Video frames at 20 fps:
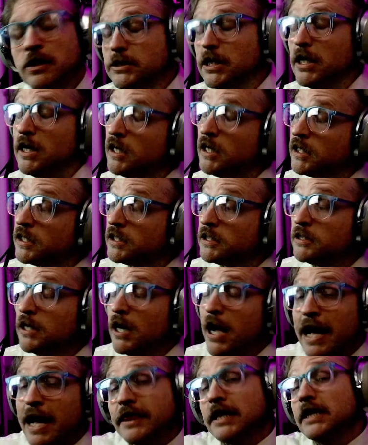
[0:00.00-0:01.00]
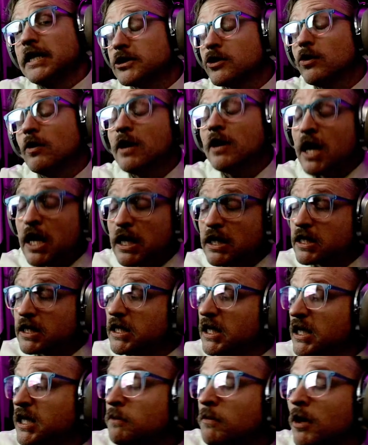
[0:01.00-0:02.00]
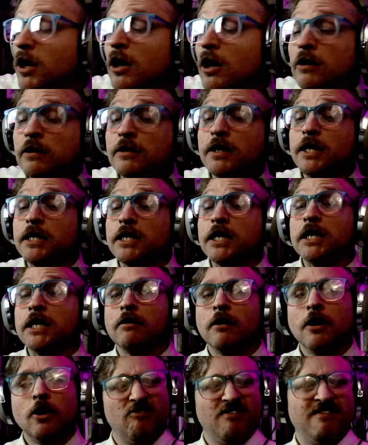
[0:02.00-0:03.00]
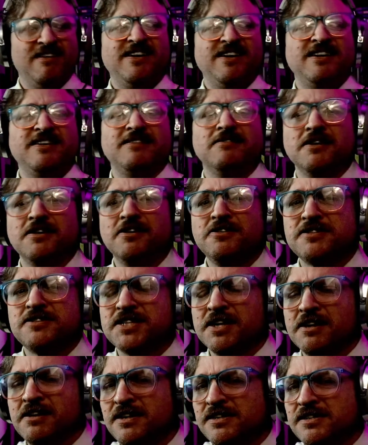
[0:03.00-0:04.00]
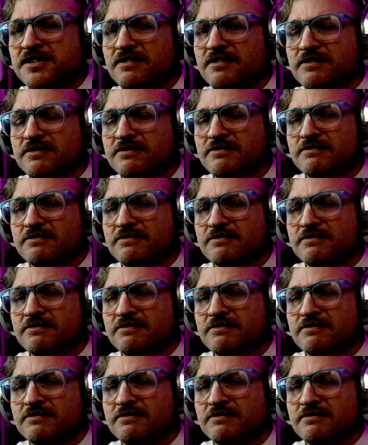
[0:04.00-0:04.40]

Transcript: Yeah, I think that's going on in the Kingdom Hall right now. What? Are you serious?